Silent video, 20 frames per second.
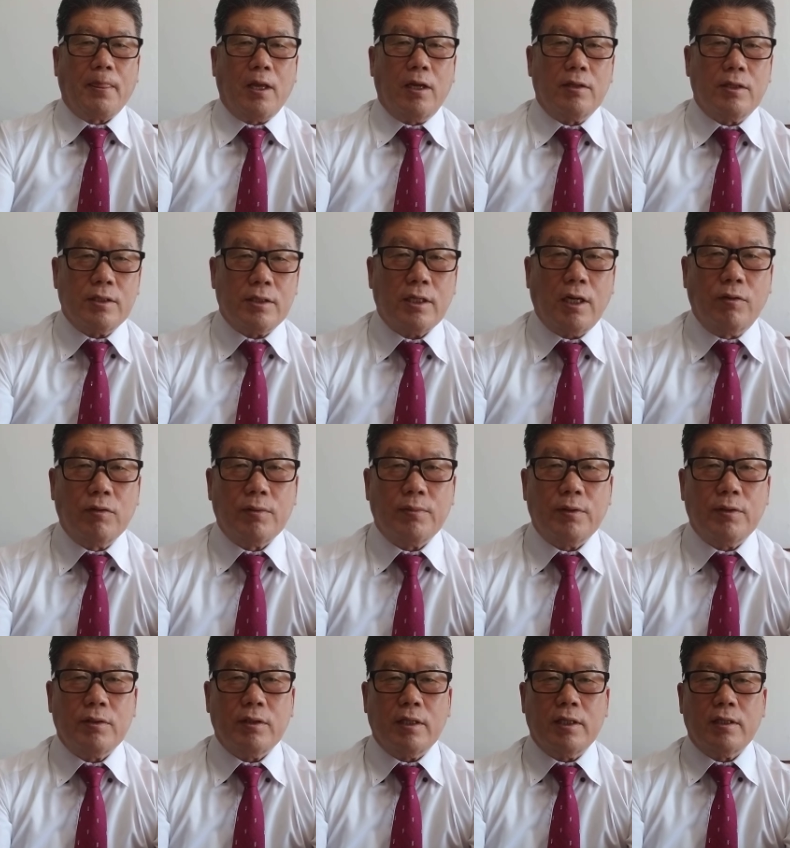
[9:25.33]
Discount
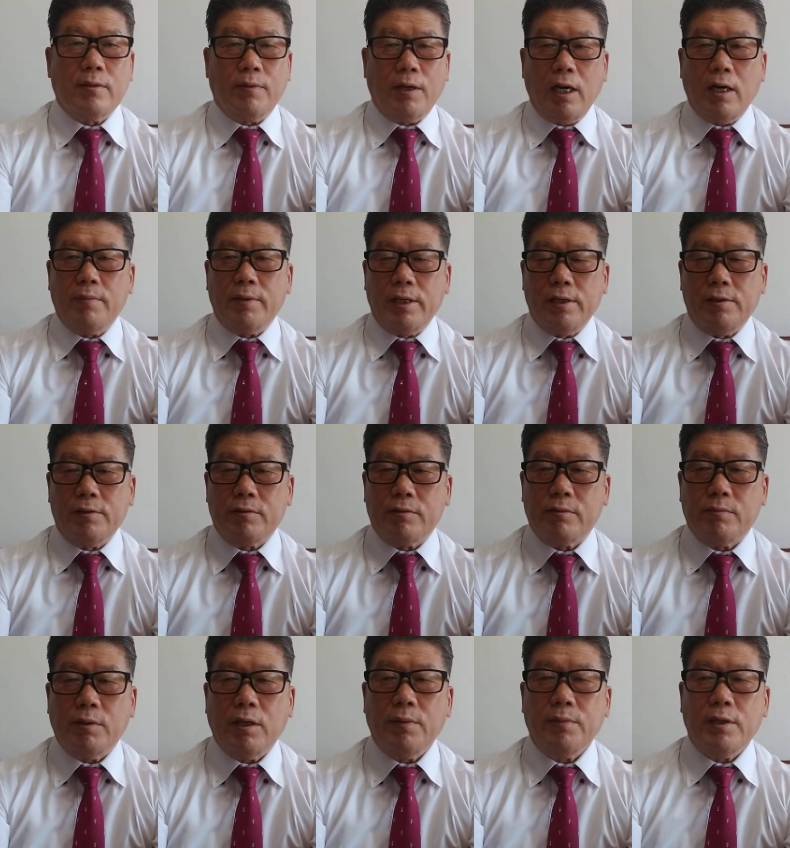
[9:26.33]
bond and par value.
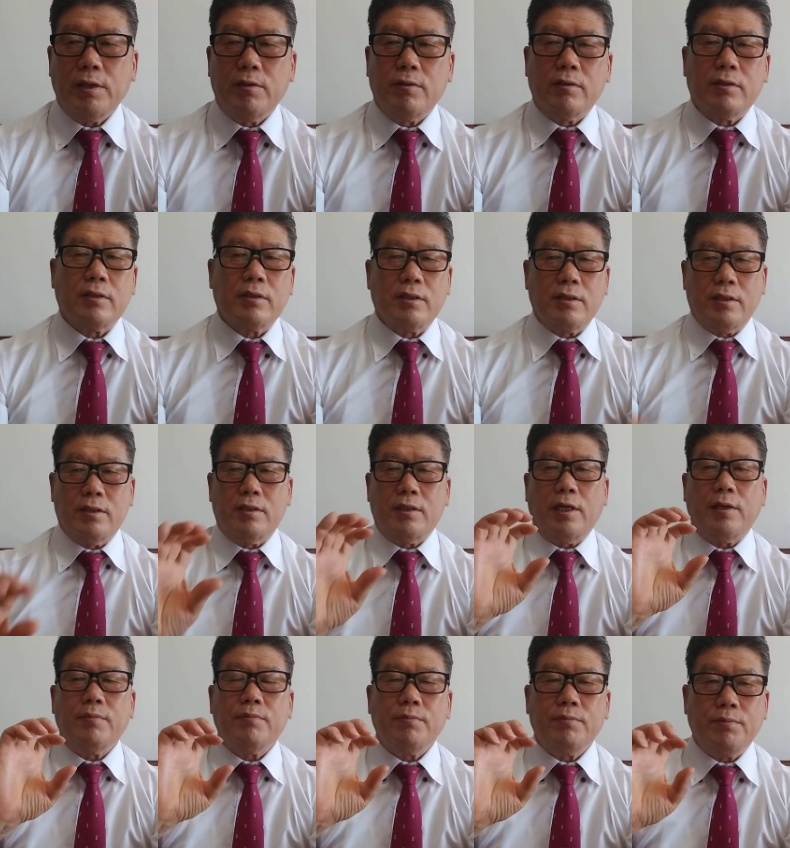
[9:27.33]
Par value is the
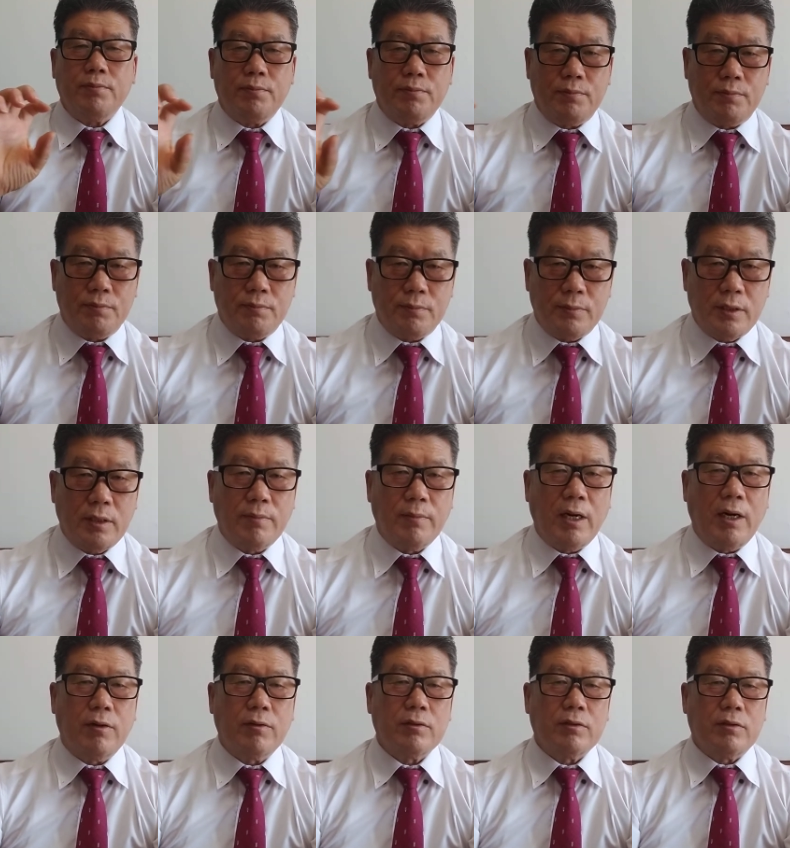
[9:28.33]
same.
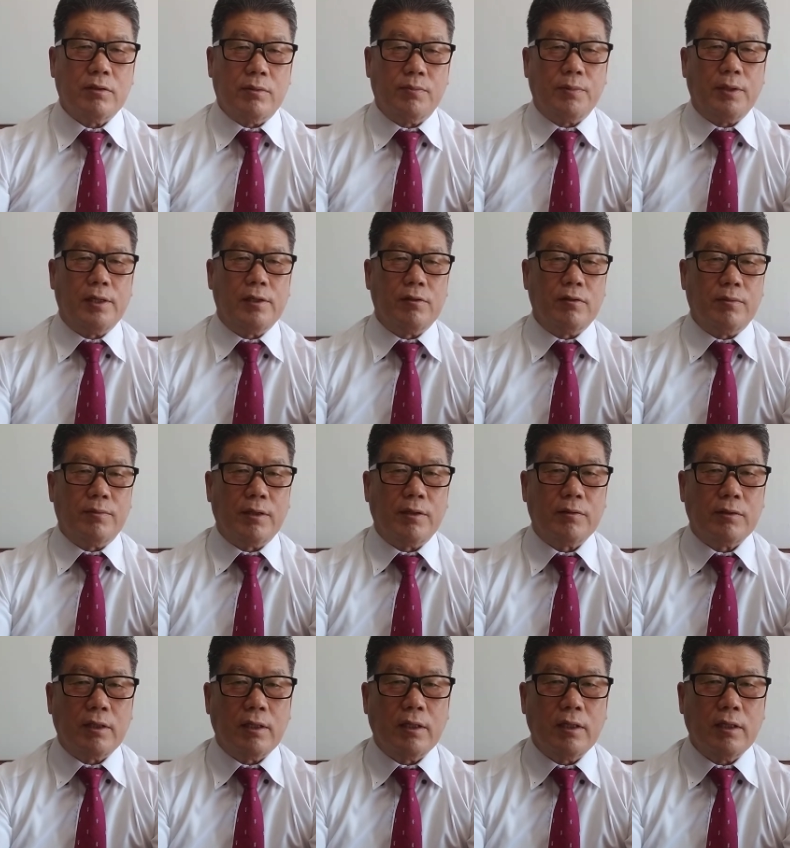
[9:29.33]
Amount, value
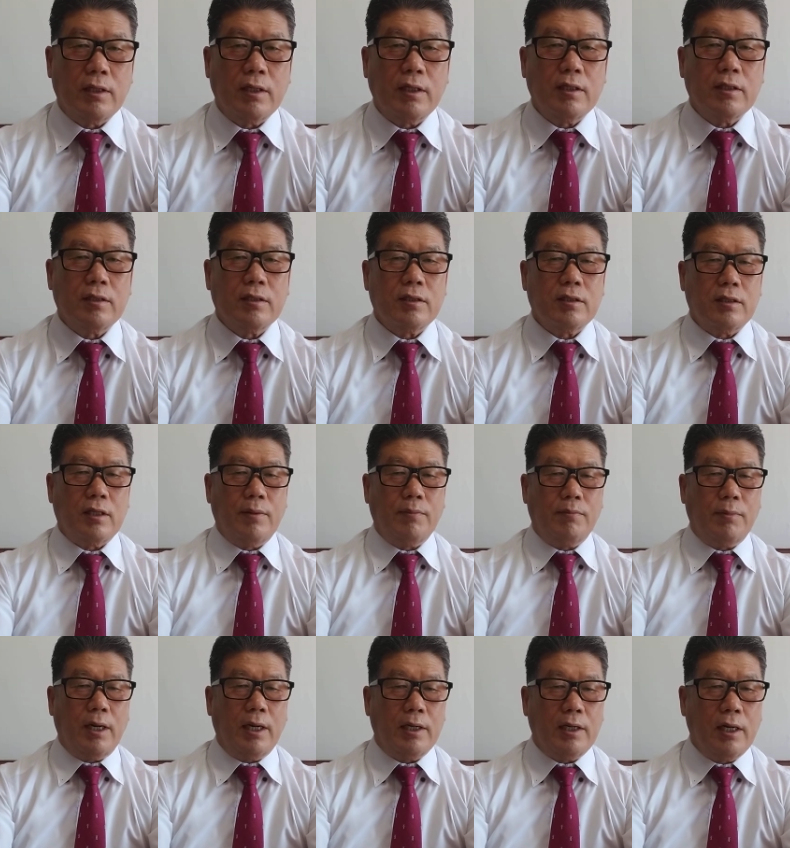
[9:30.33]
amount. And
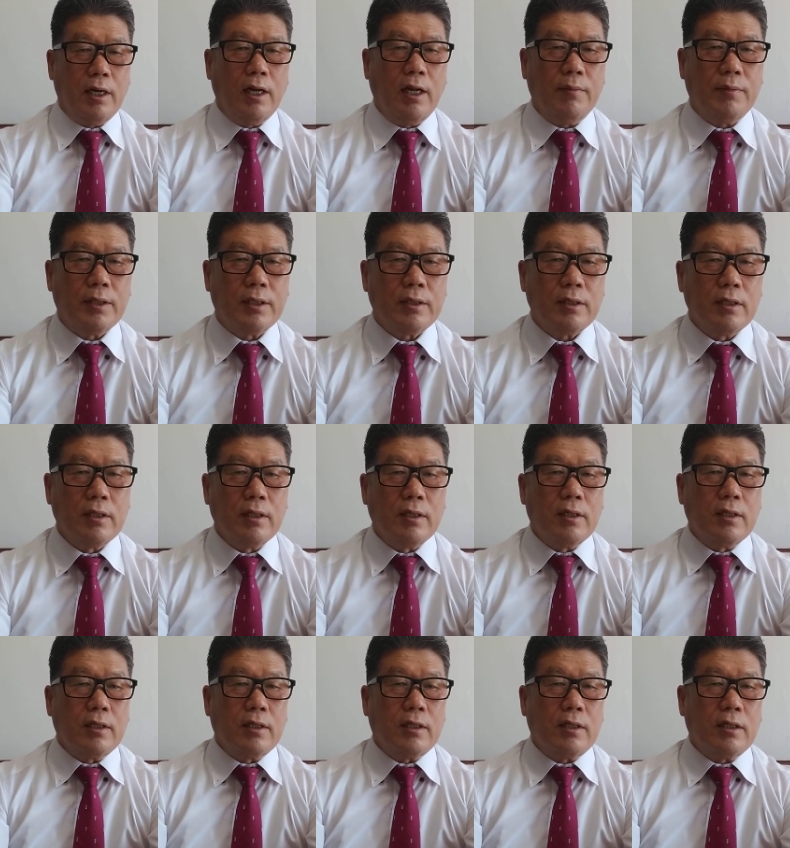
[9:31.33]
number 11,
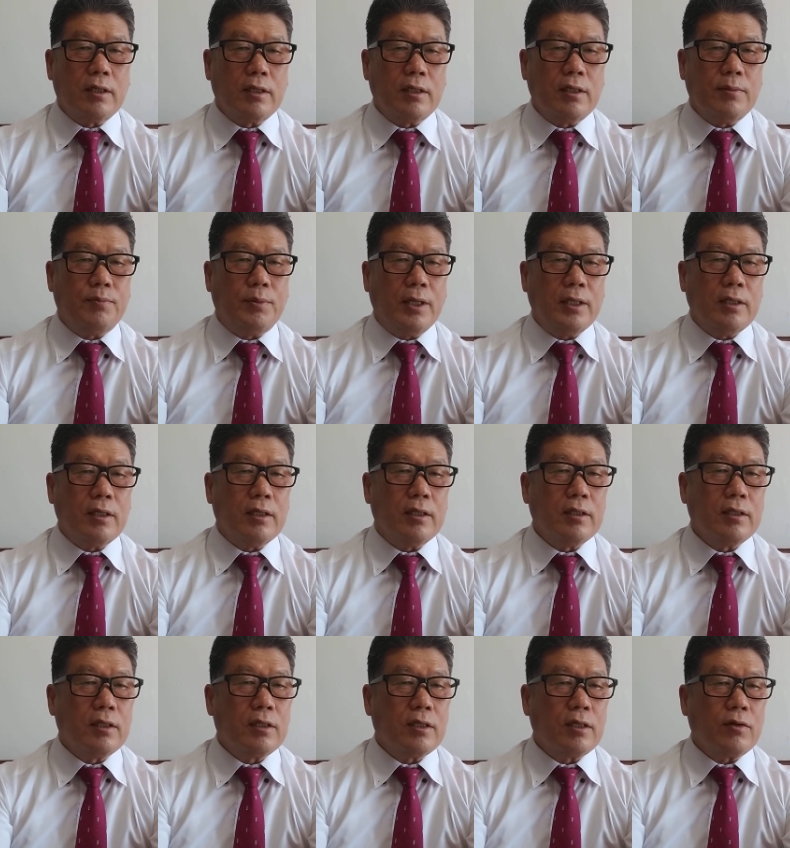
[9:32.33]
depend
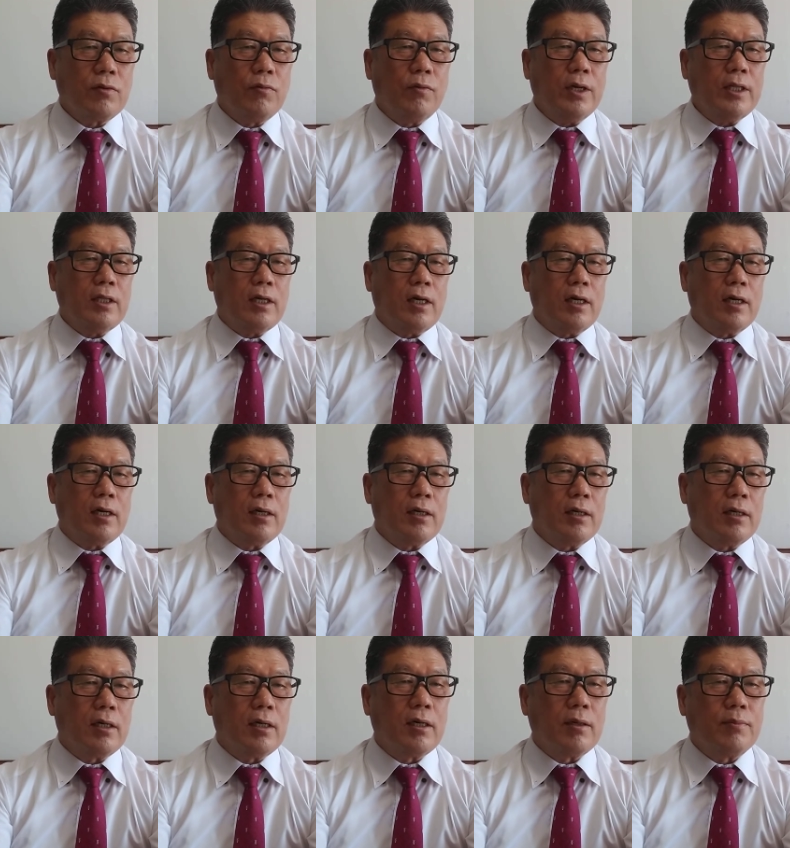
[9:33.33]
on the whether
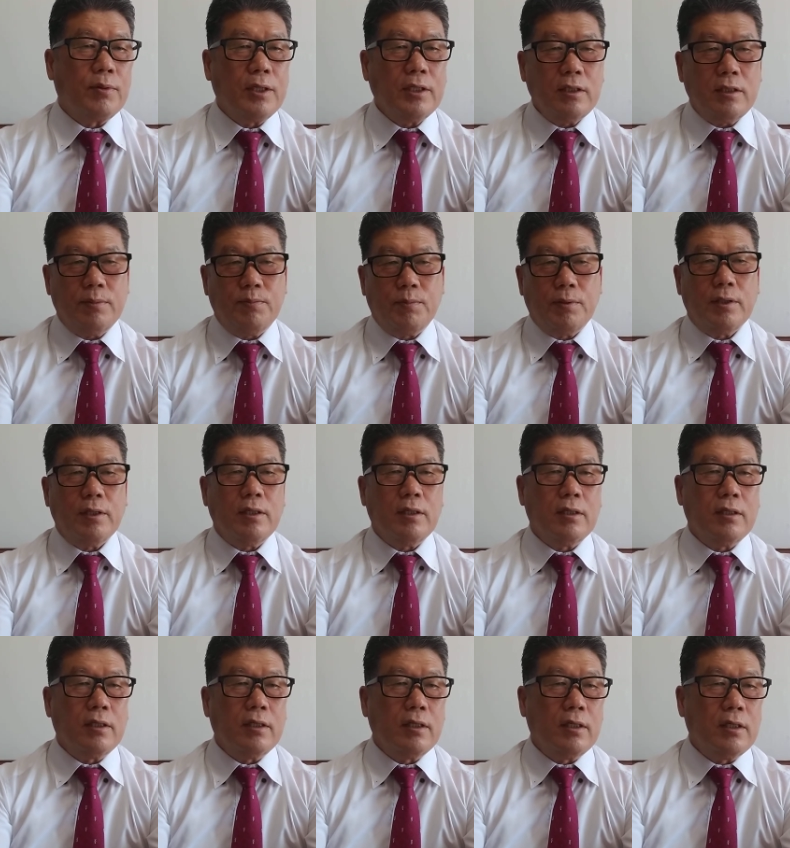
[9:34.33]
principal
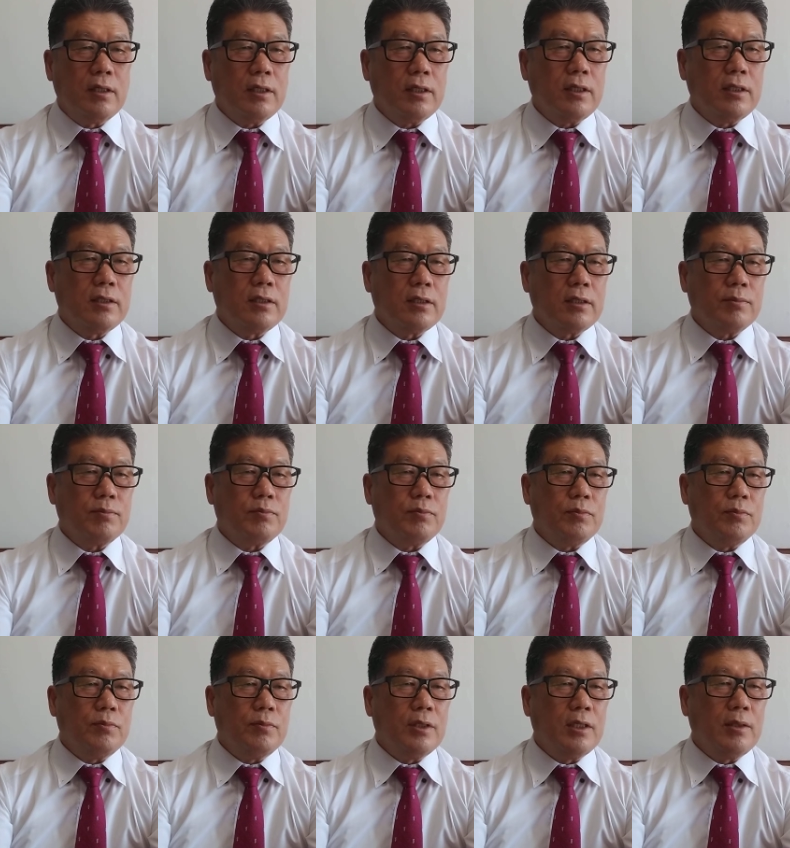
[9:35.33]
is
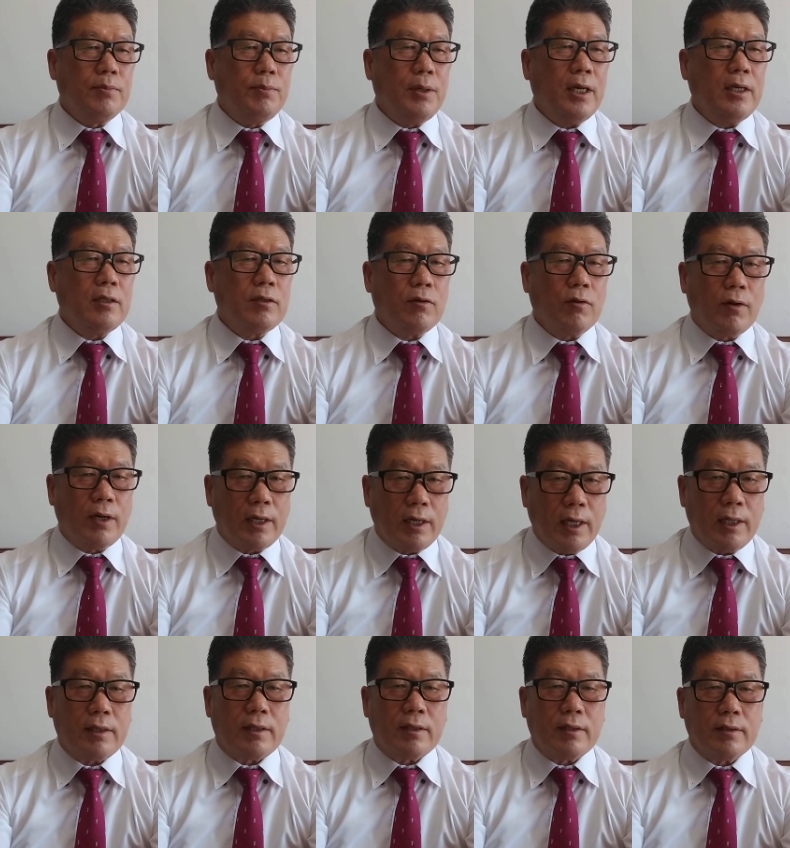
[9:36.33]
repaid or
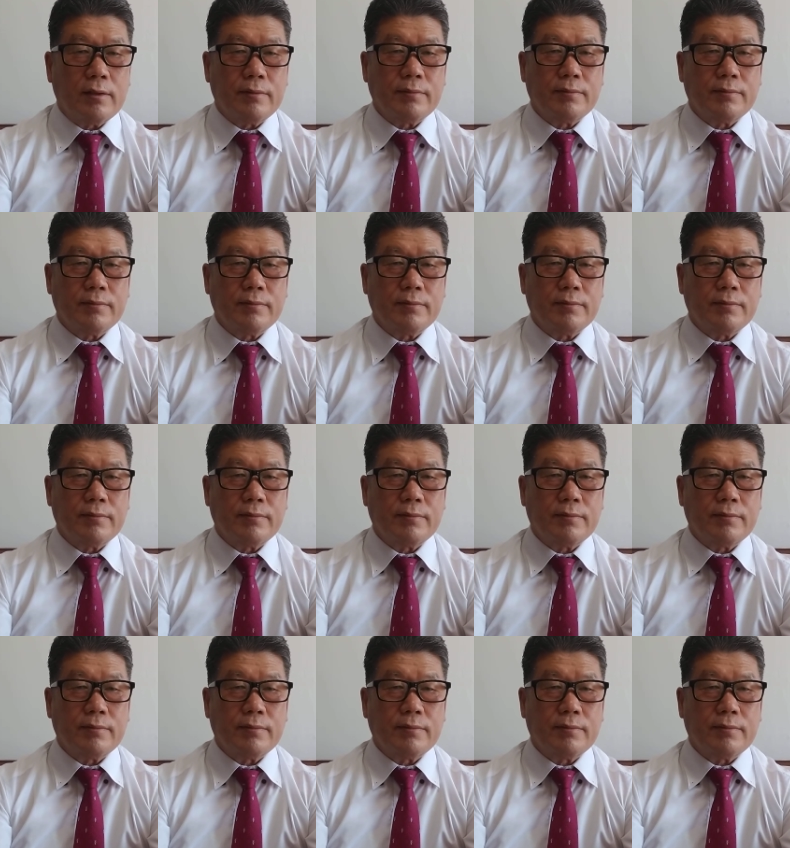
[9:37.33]
not.